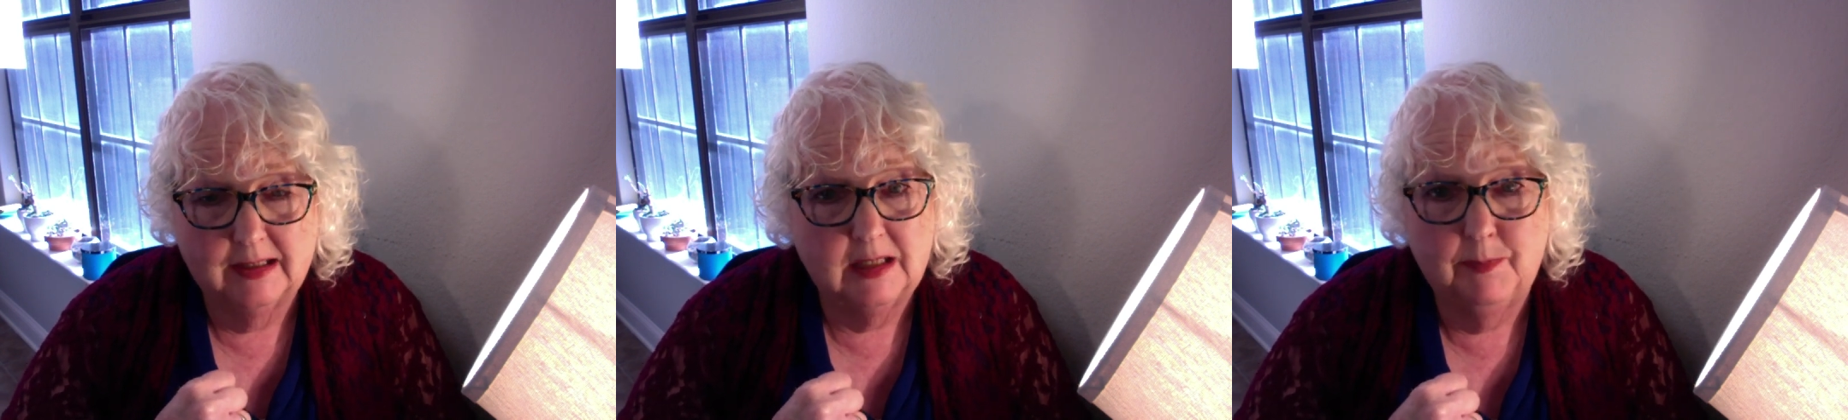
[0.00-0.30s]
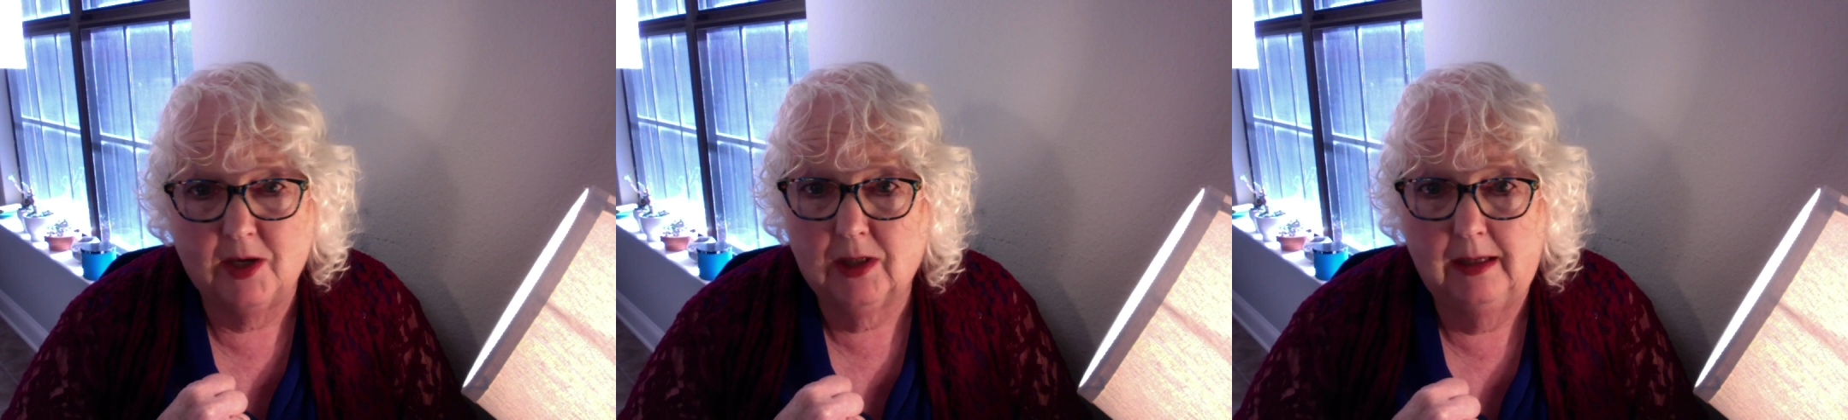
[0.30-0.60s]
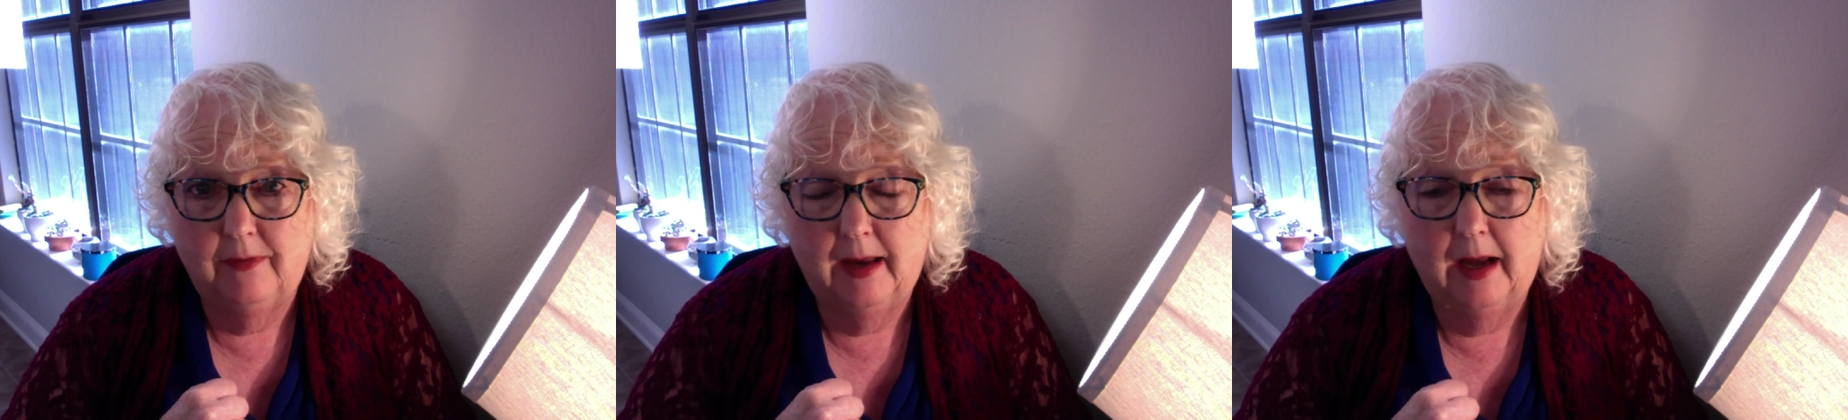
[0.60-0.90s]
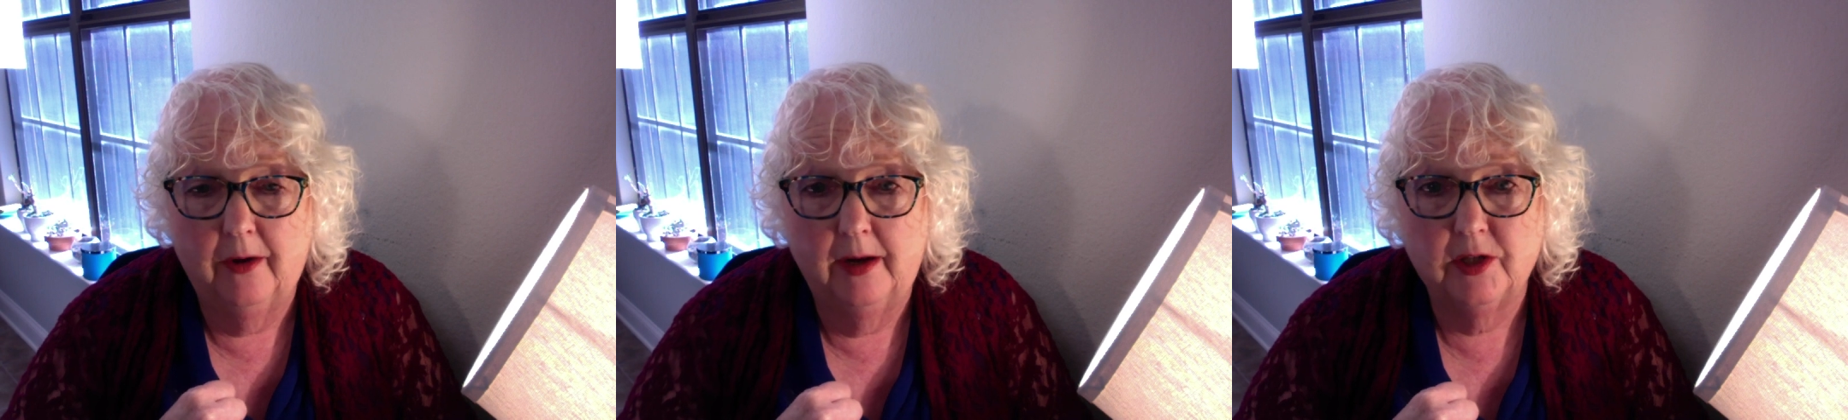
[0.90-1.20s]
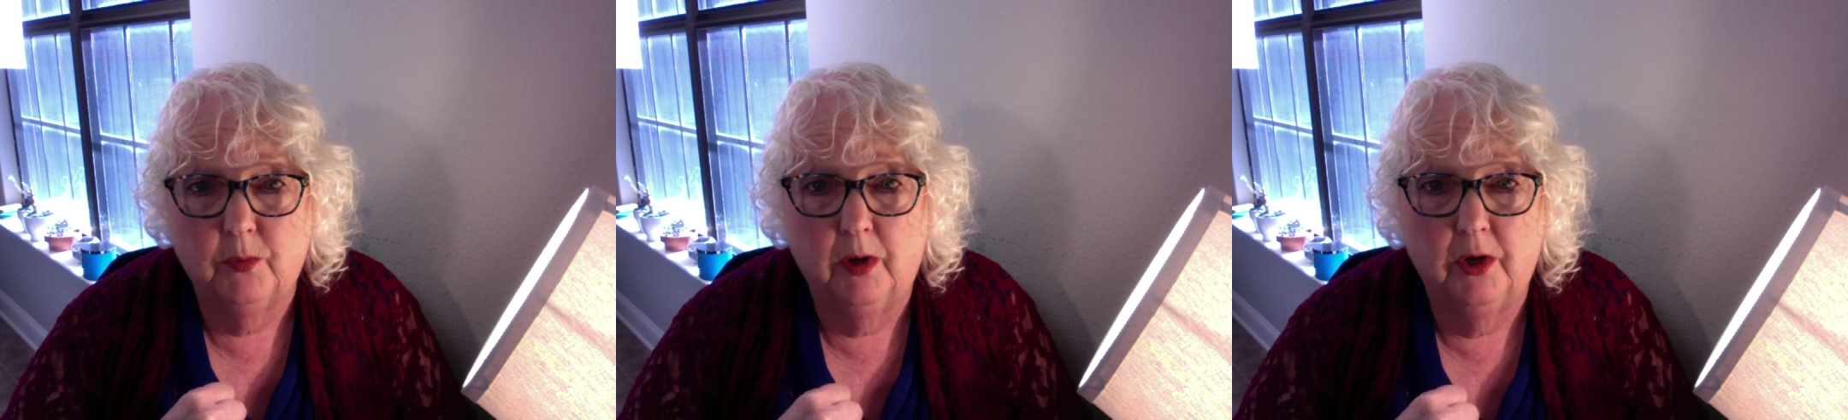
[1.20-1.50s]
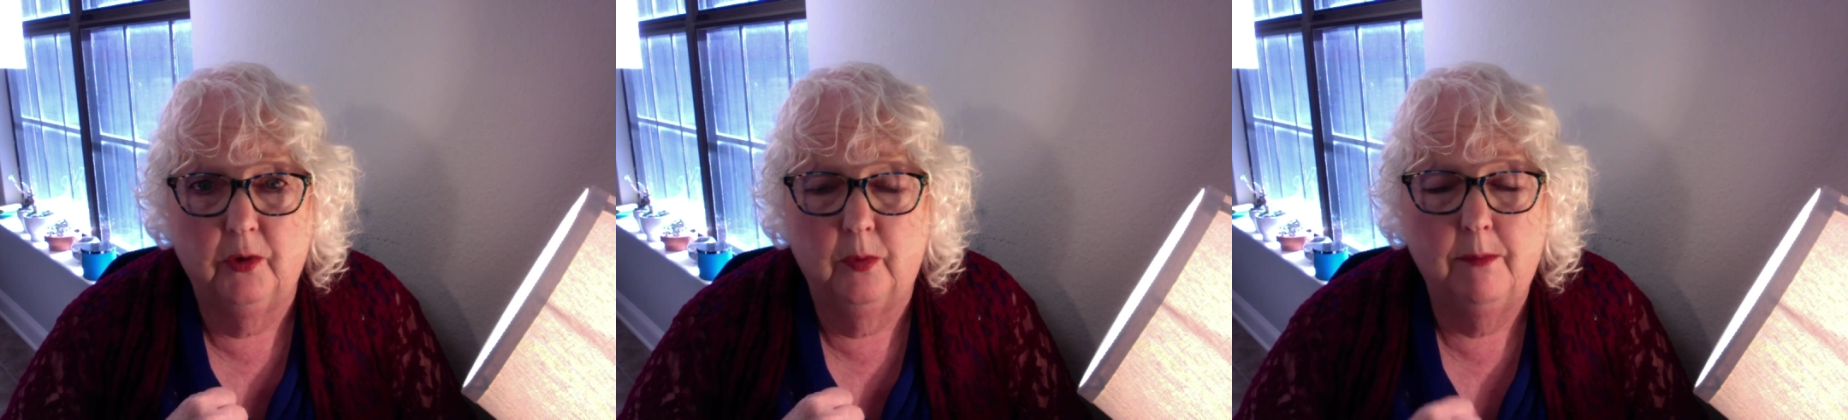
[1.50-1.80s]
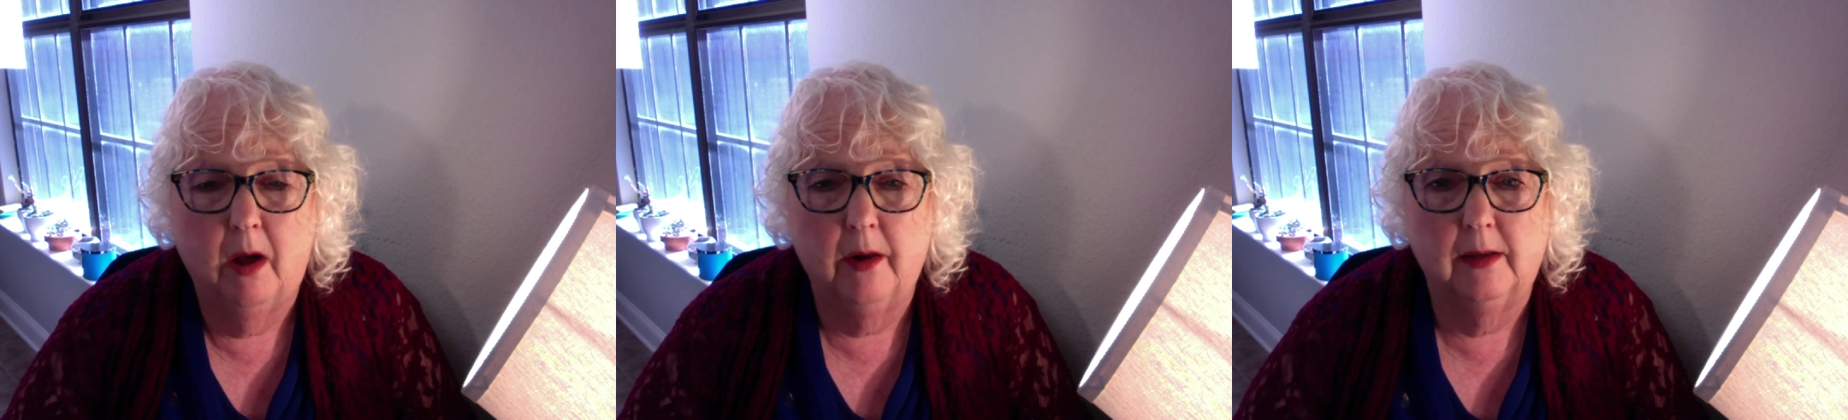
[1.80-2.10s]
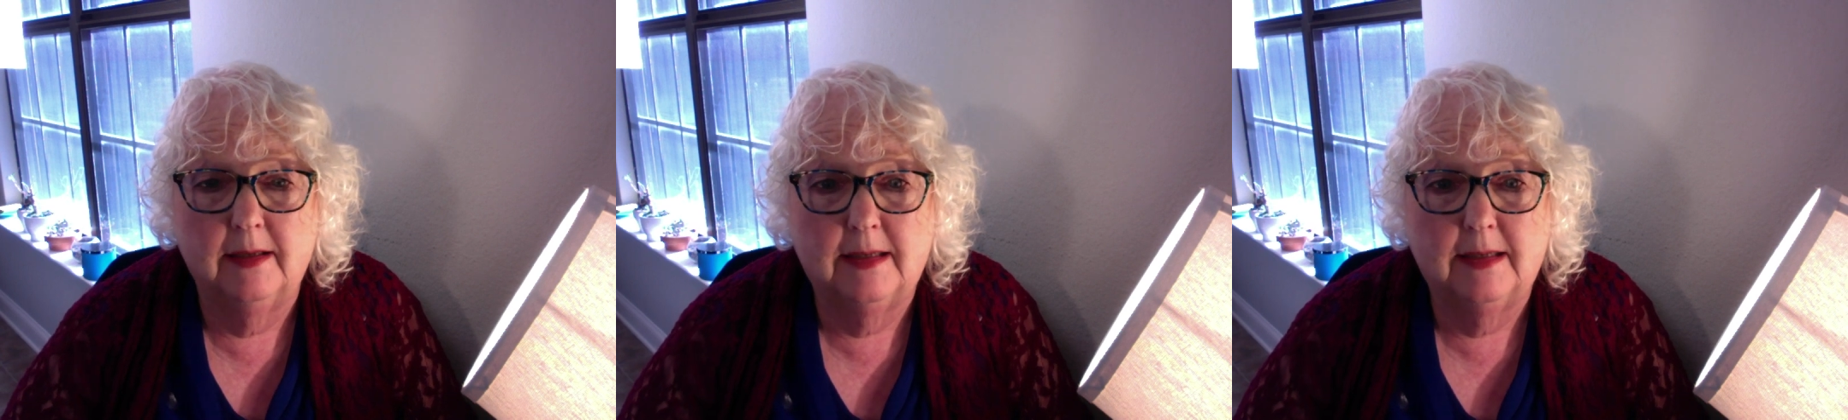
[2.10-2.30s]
especially in the areas where your remodel is